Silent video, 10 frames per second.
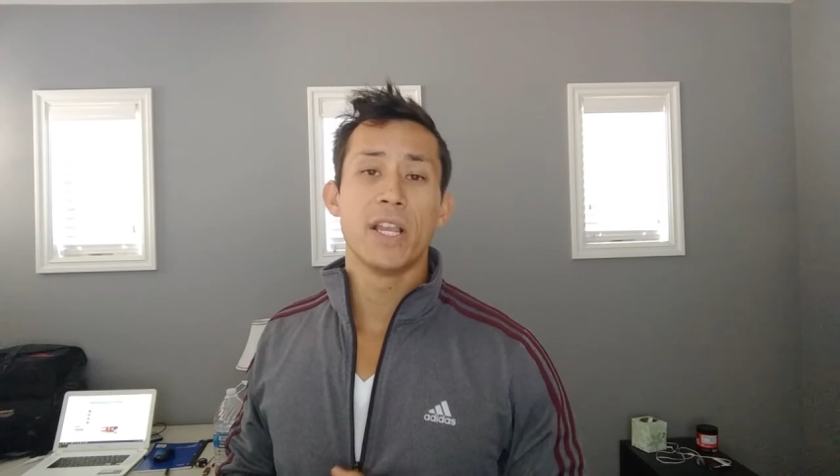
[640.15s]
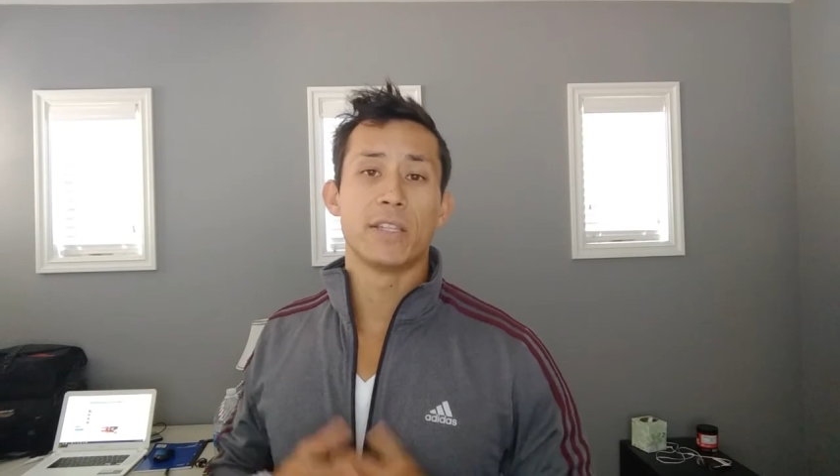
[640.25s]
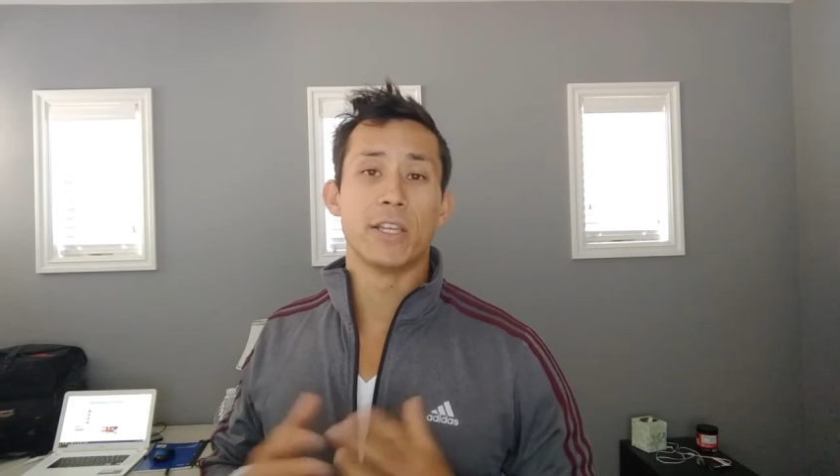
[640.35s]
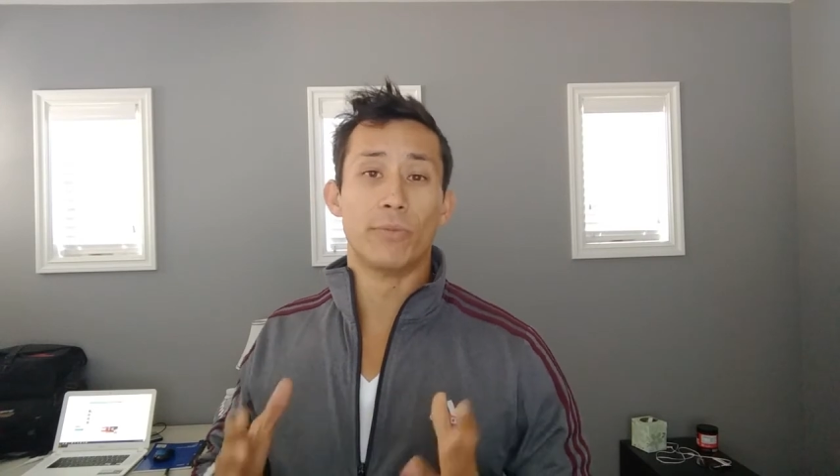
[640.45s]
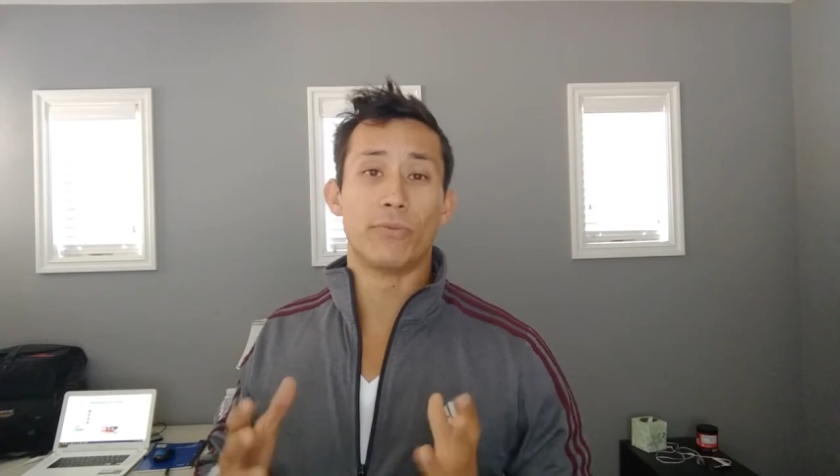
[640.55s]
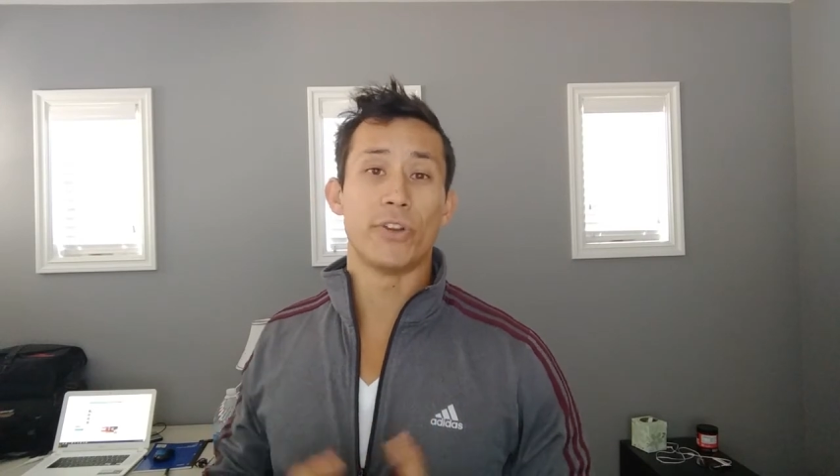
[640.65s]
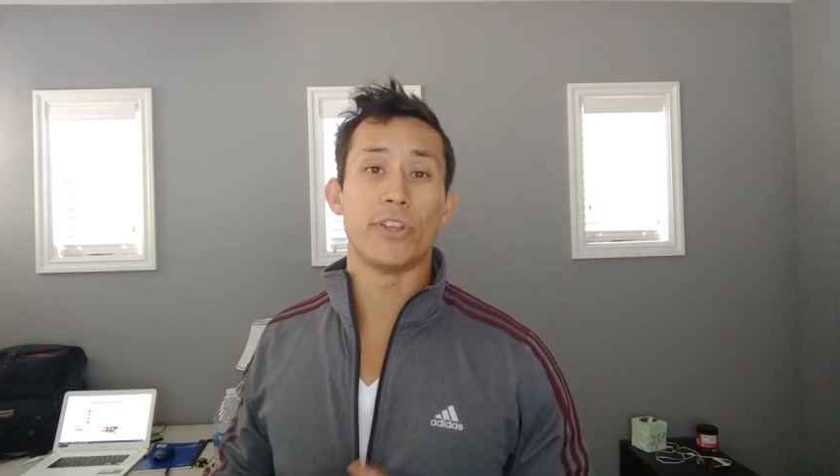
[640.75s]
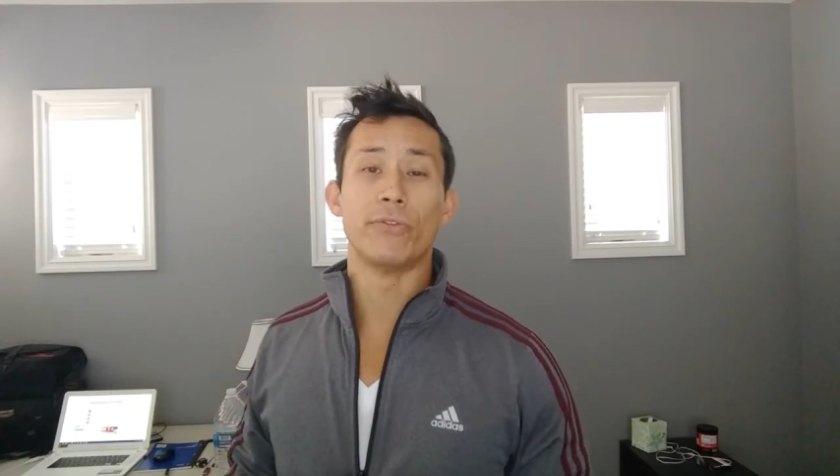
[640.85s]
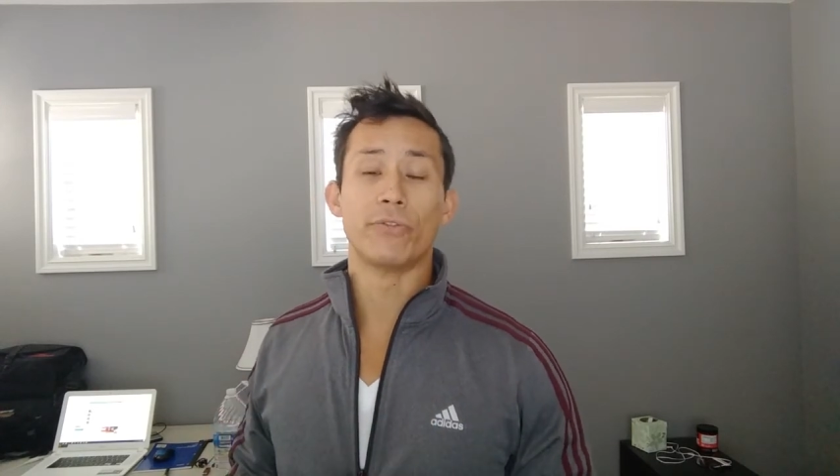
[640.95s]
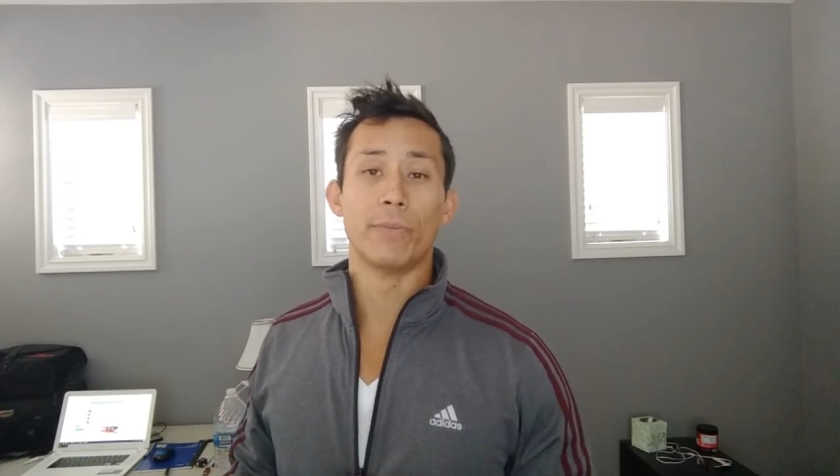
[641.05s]
to help free
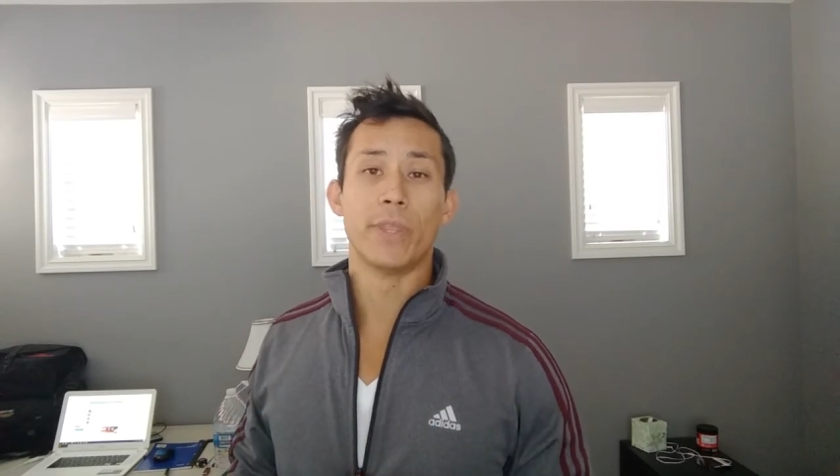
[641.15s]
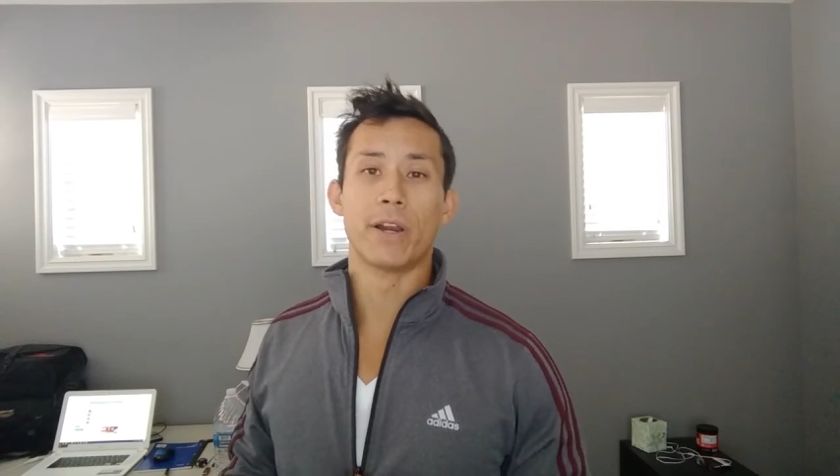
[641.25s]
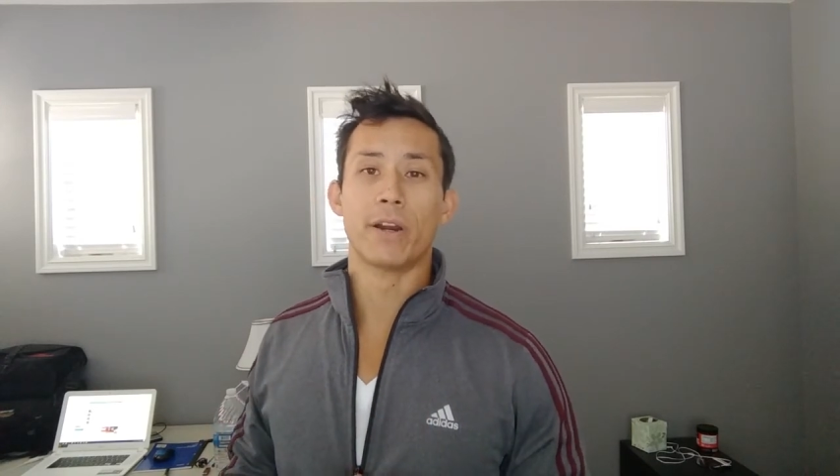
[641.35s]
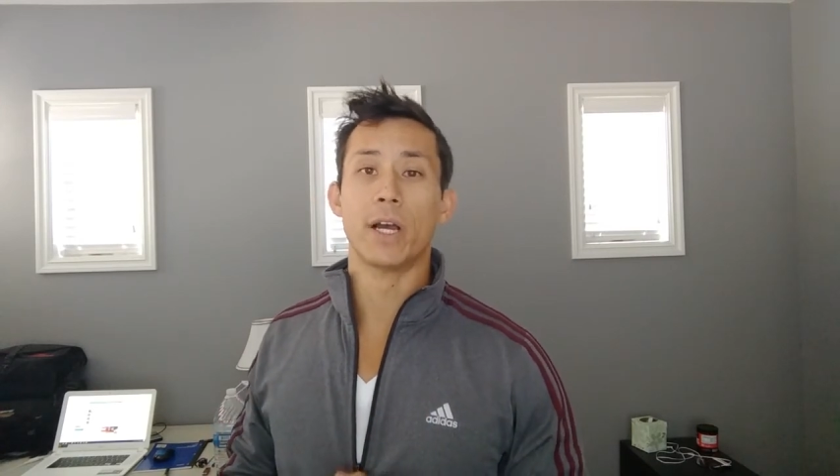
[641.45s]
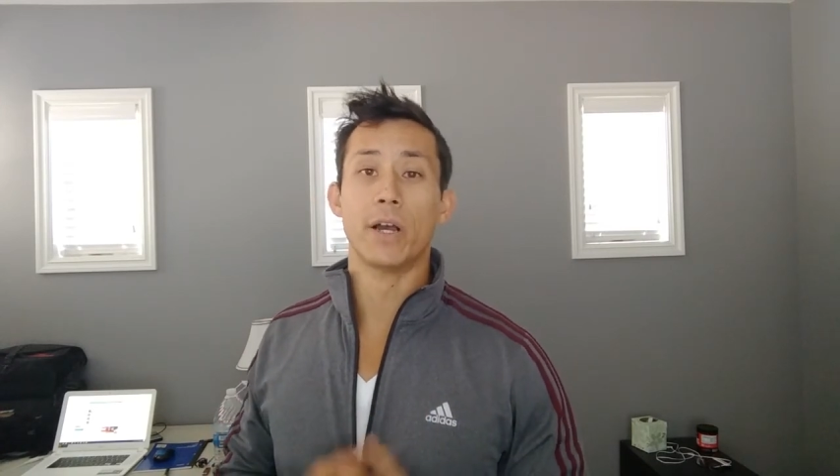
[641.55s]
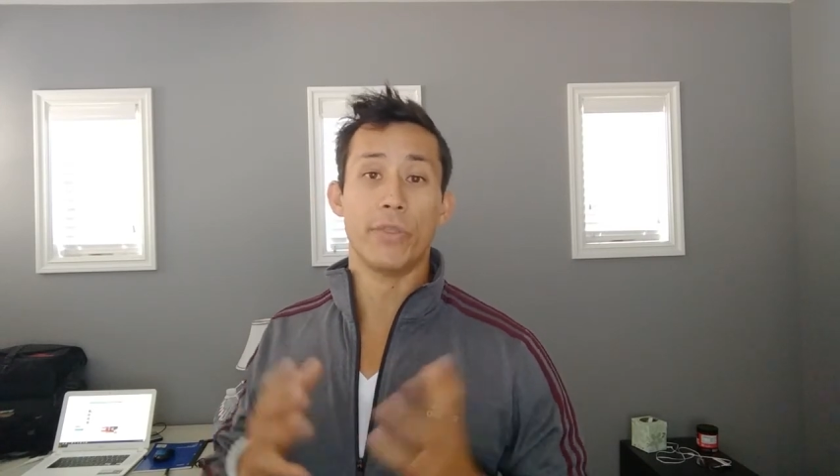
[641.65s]
you from their